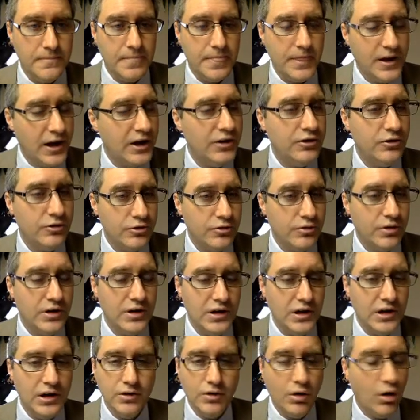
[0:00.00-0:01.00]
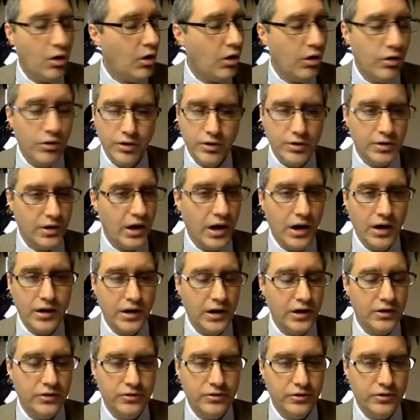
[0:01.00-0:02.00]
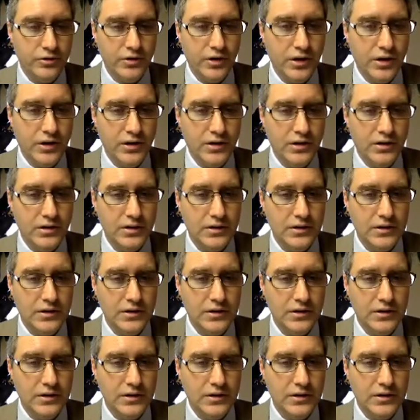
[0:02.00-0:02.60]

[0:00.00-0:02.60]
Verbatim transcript: then I need to drink in all that God has to say